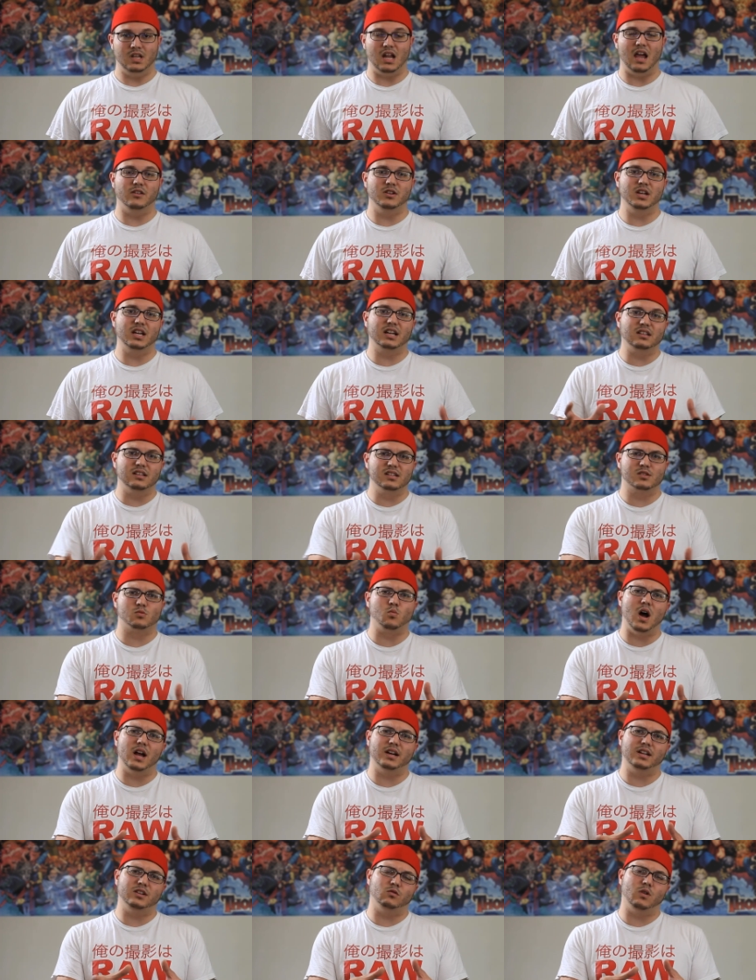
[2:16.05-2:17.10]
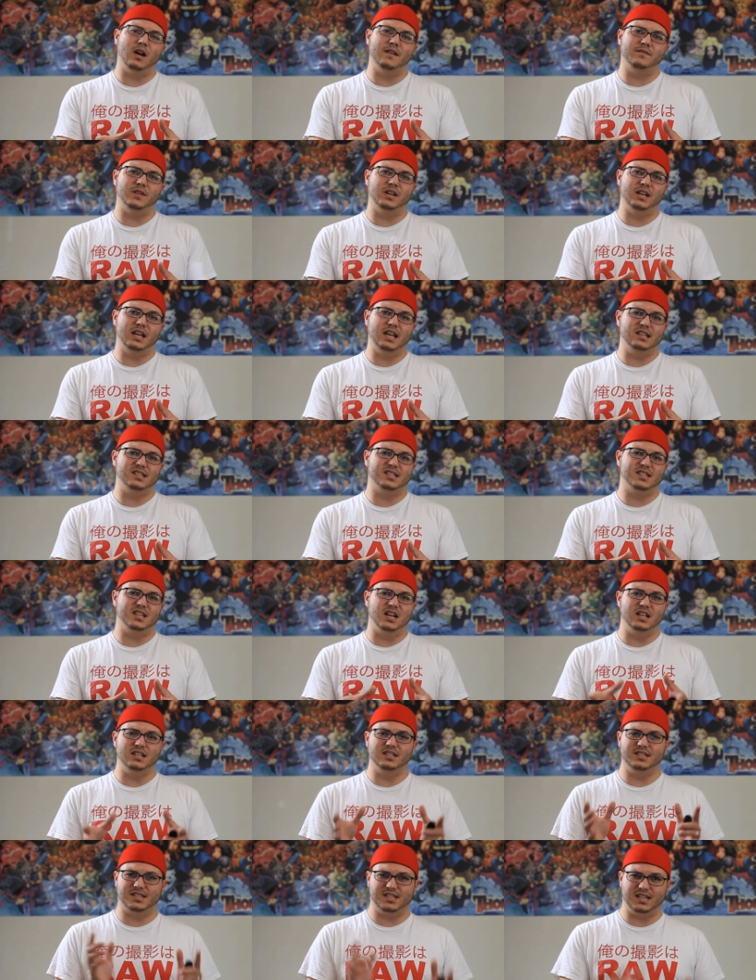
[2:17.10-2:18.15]
Now, Nicholas Winding Refn has
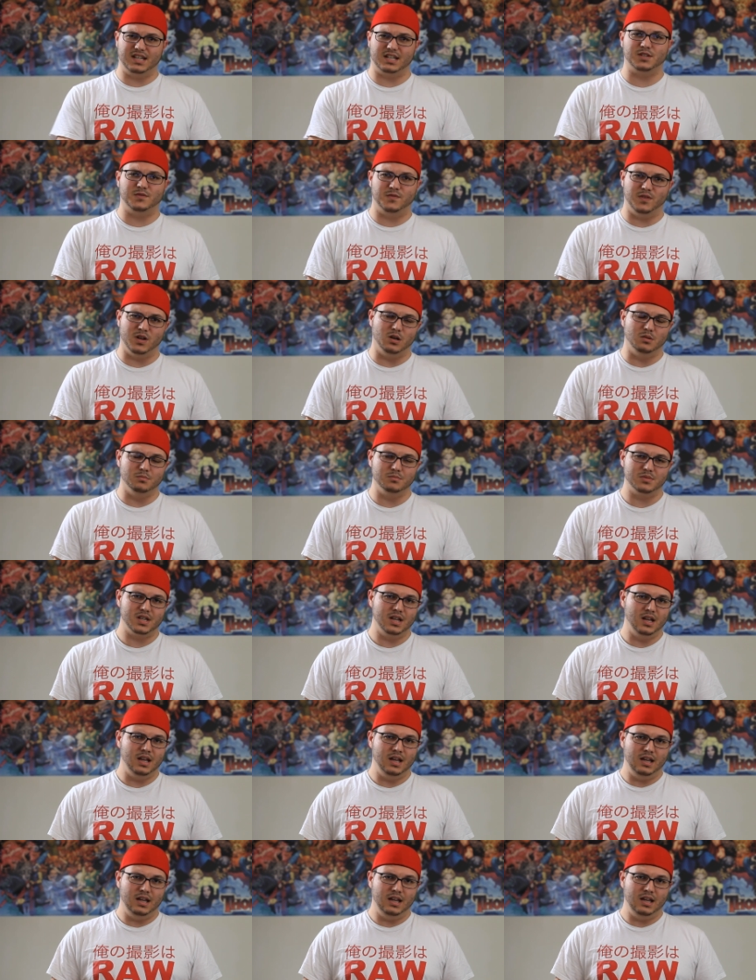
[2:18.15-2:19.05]
done six films.